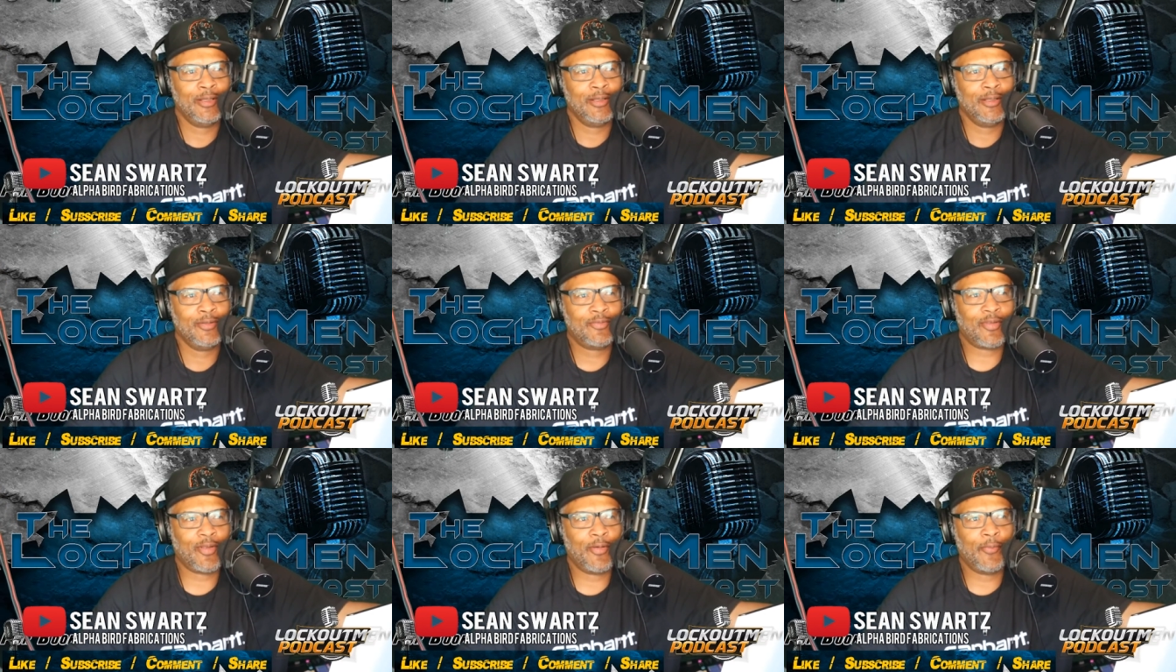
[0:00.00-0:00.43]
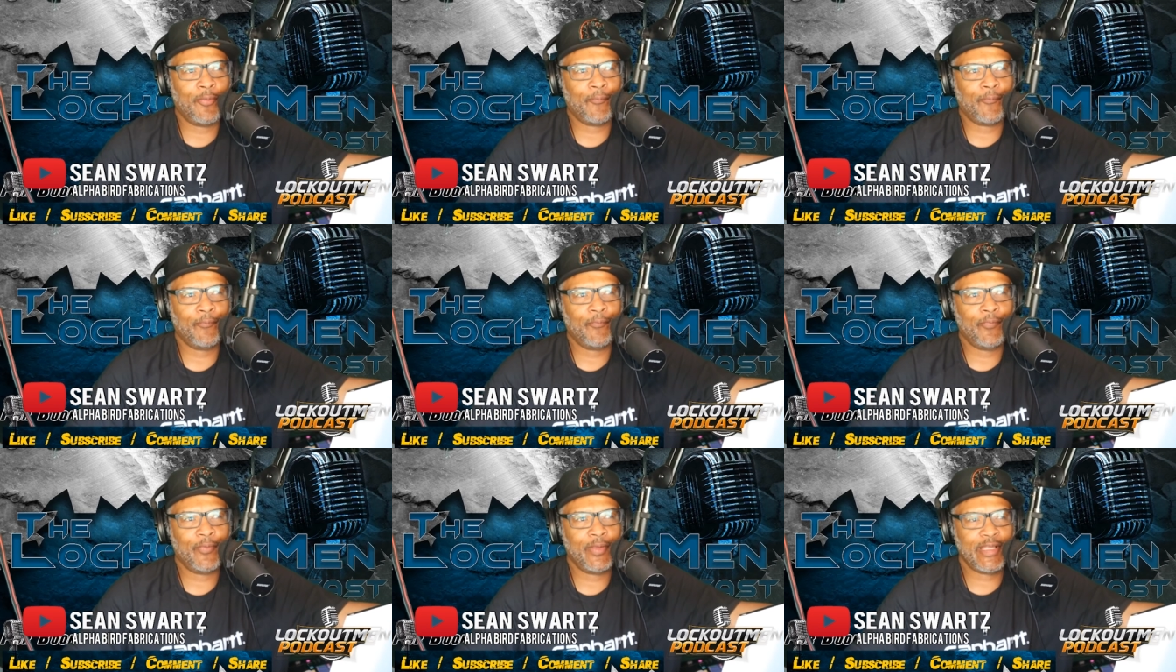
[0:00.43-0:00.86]
so
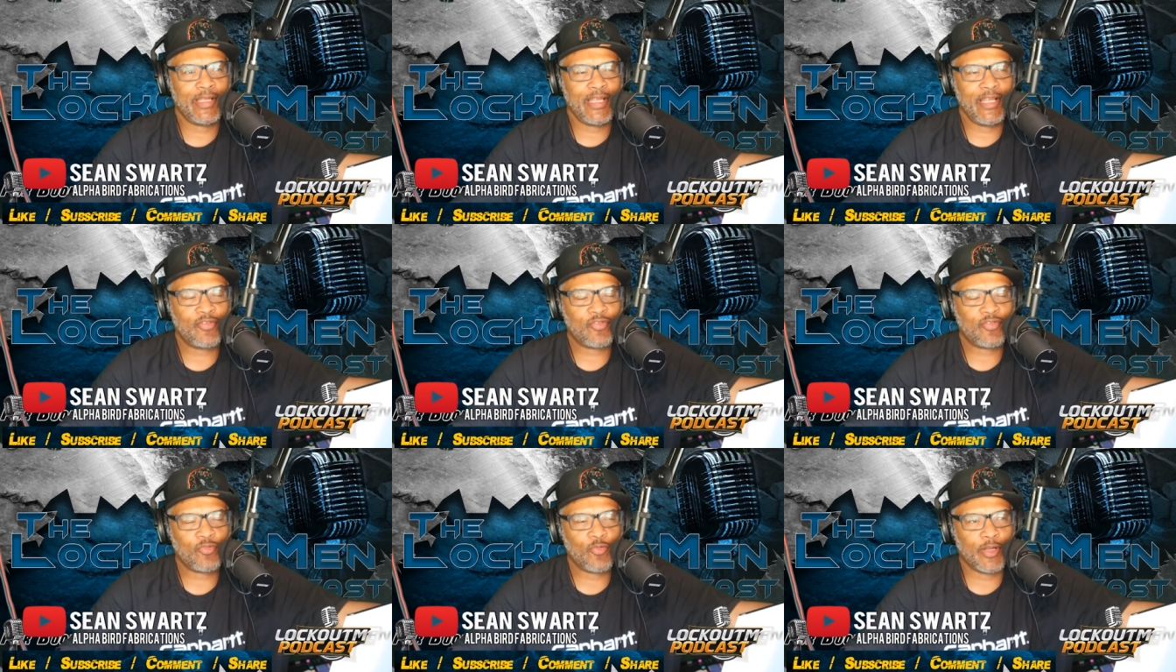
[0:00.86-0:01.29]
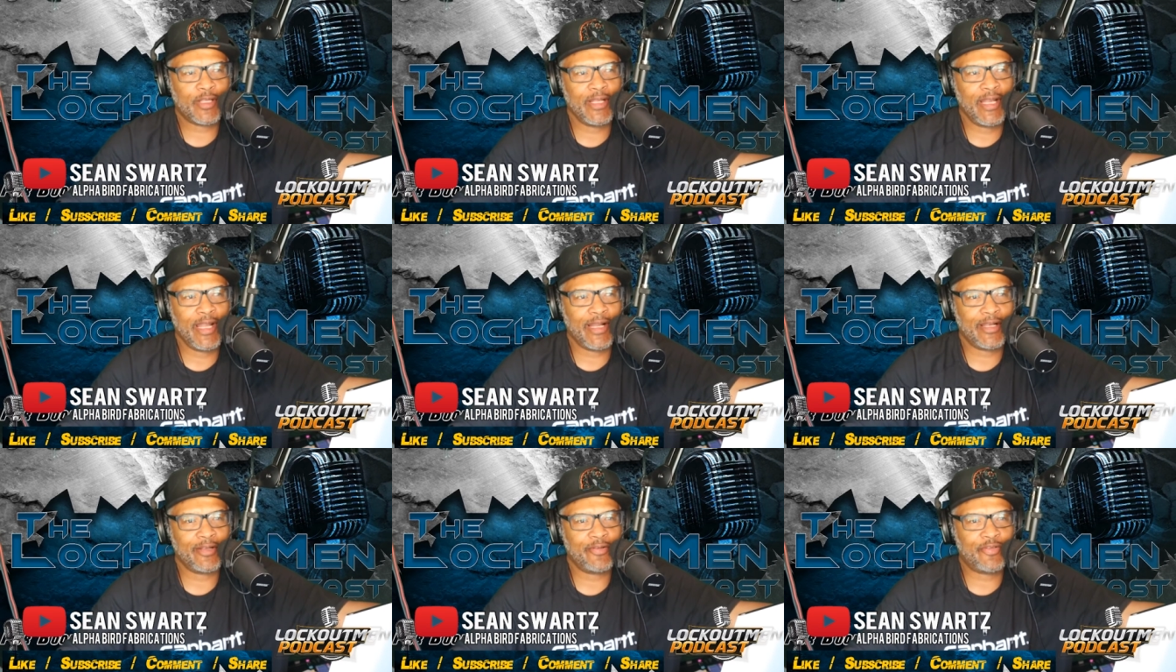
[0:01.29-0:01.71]
he's
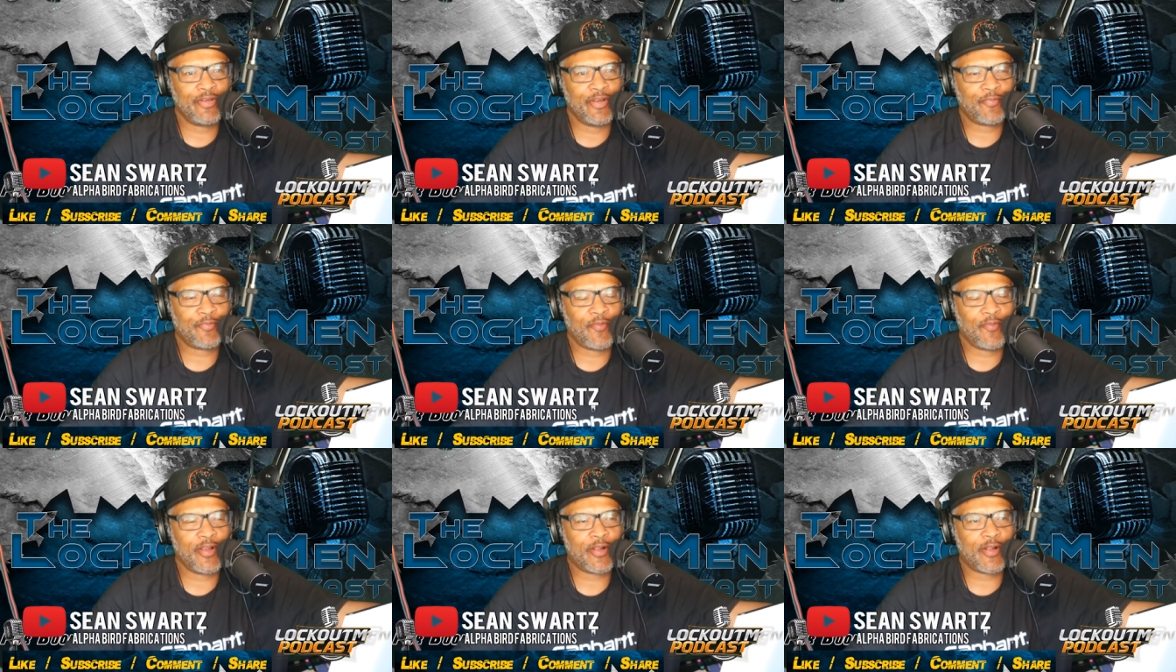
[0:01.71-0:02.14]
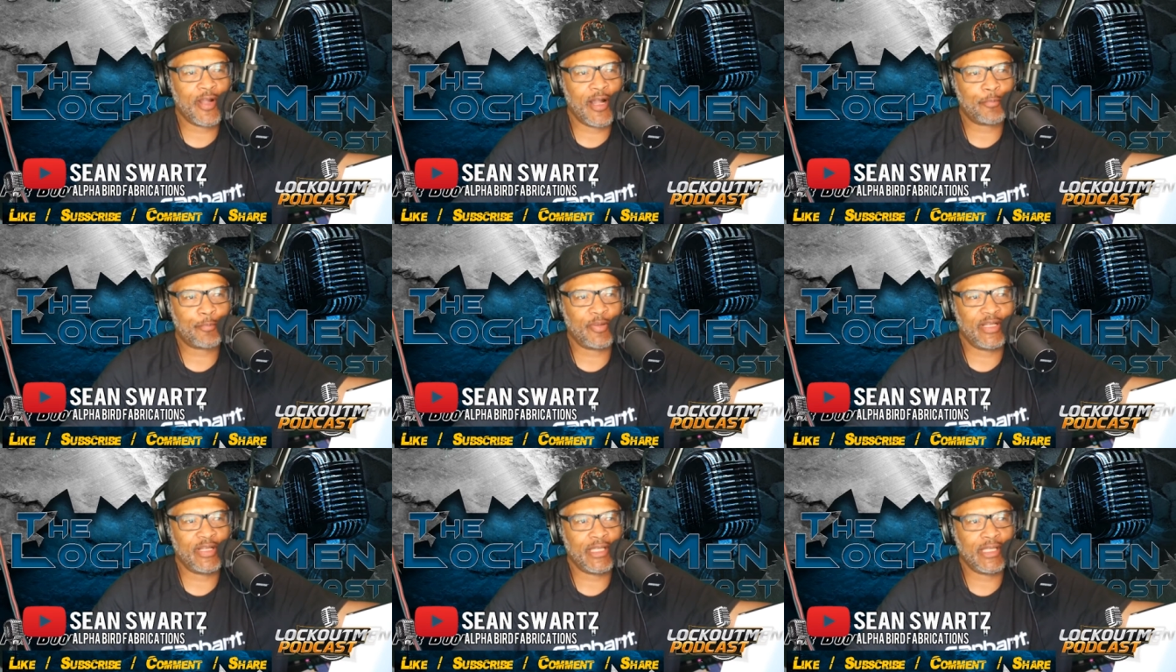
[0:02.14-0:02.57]
working at a different
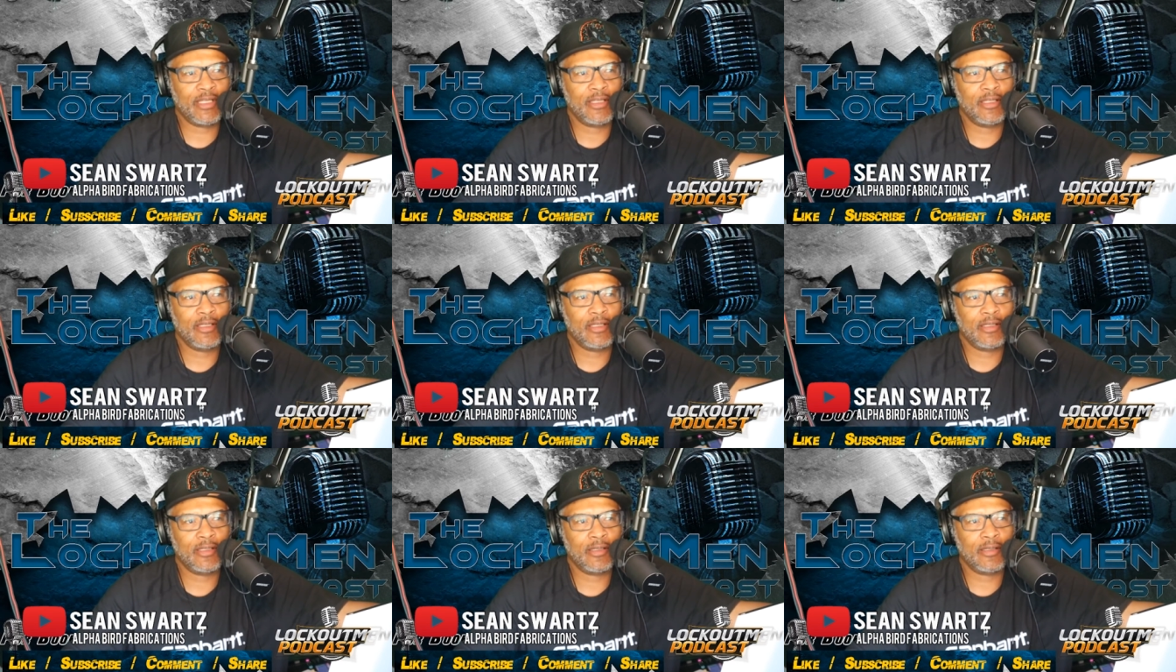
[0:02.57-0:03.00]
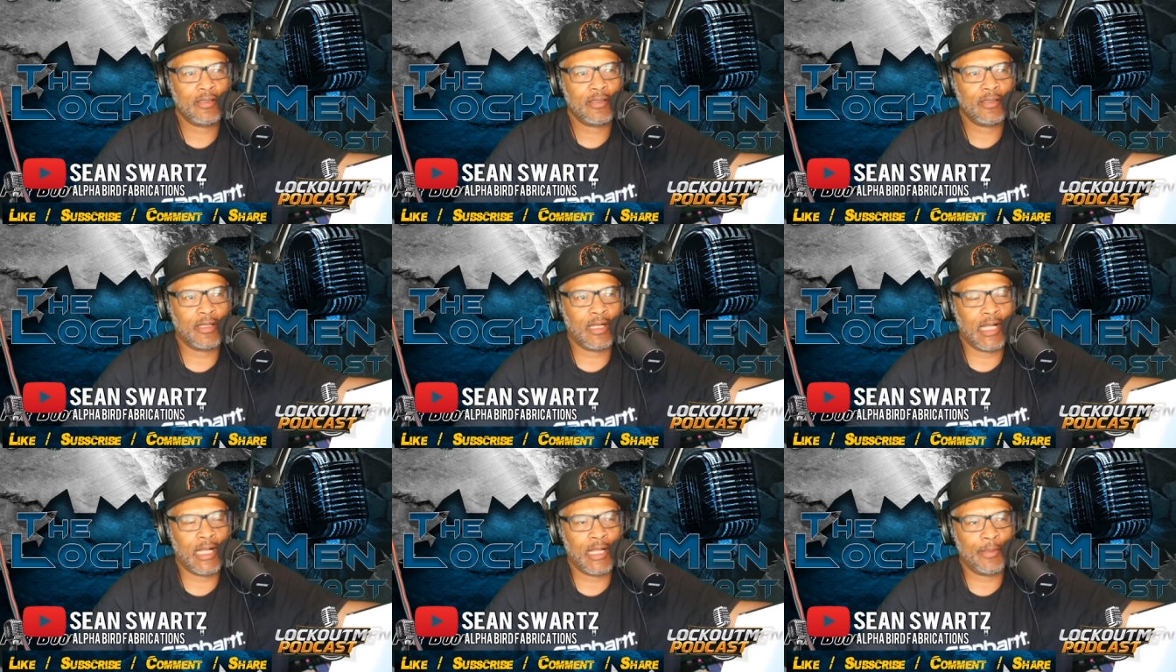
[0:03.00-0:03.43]
company,
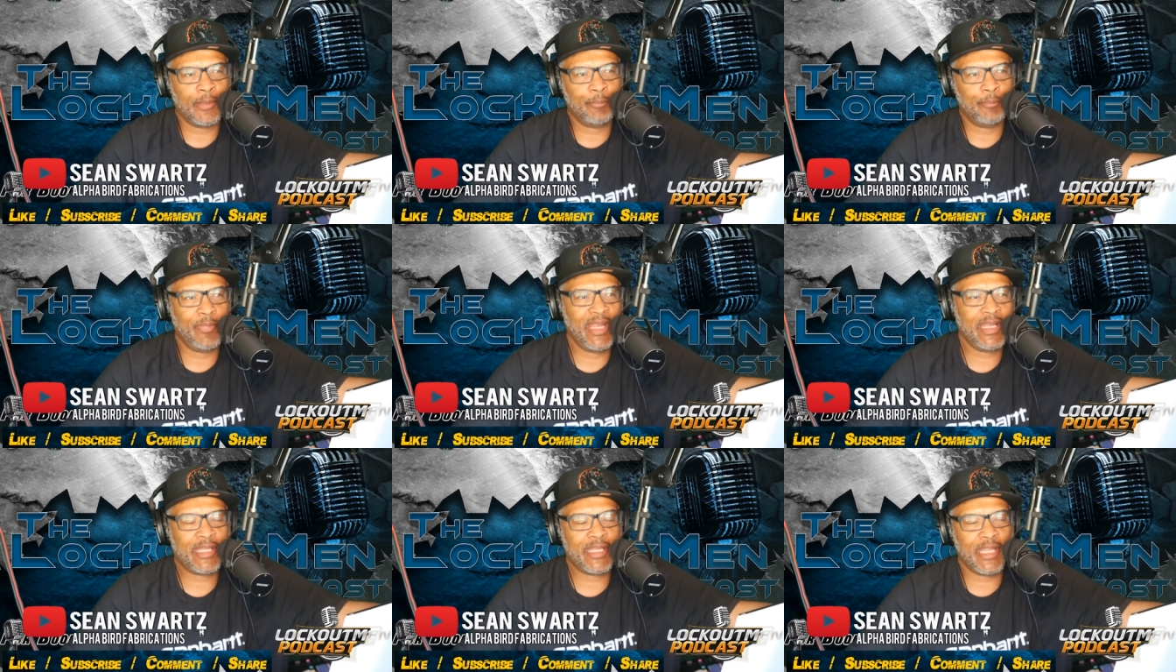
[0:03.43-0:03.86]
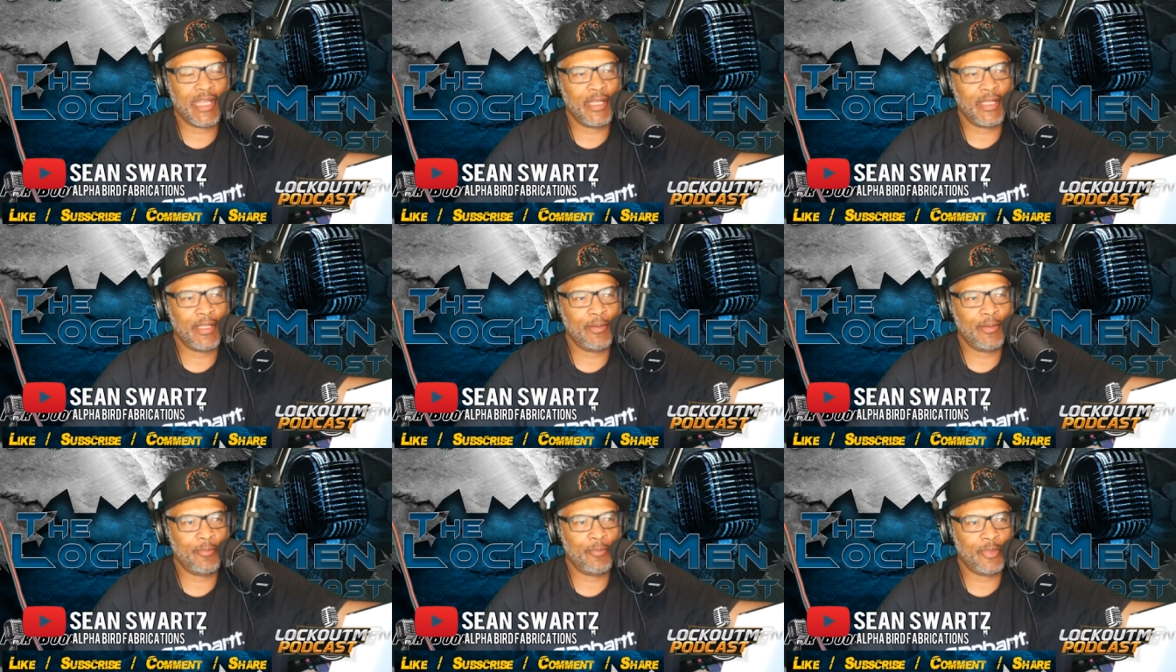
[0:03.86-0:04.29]
uh, making
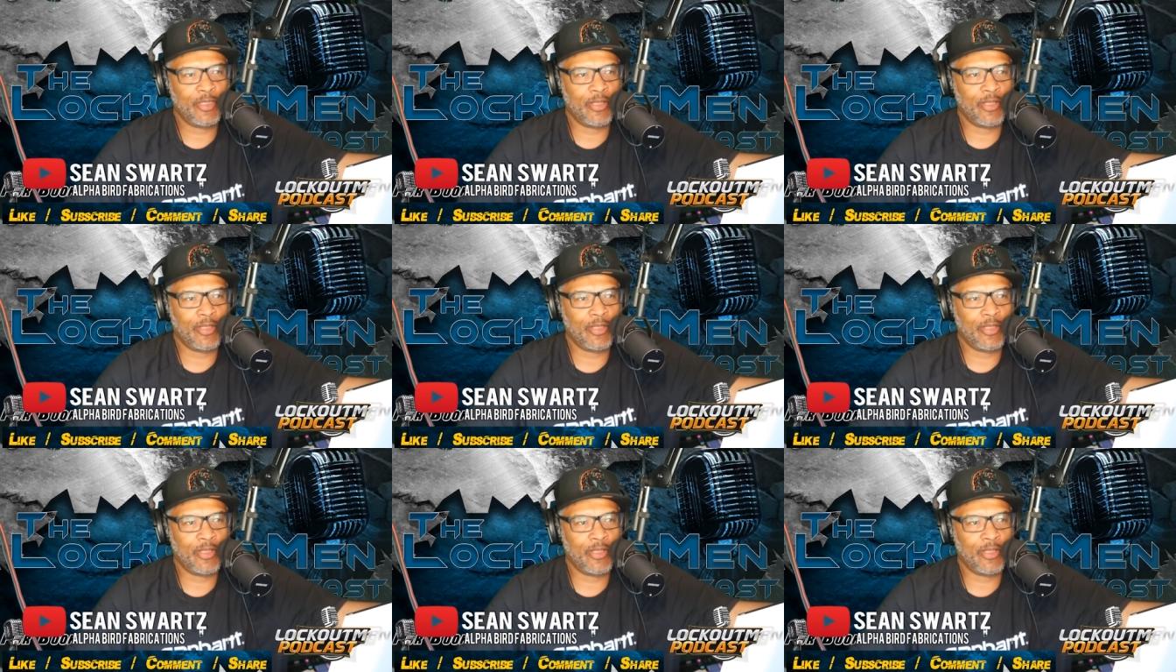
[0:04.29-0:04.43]
mm-hmm.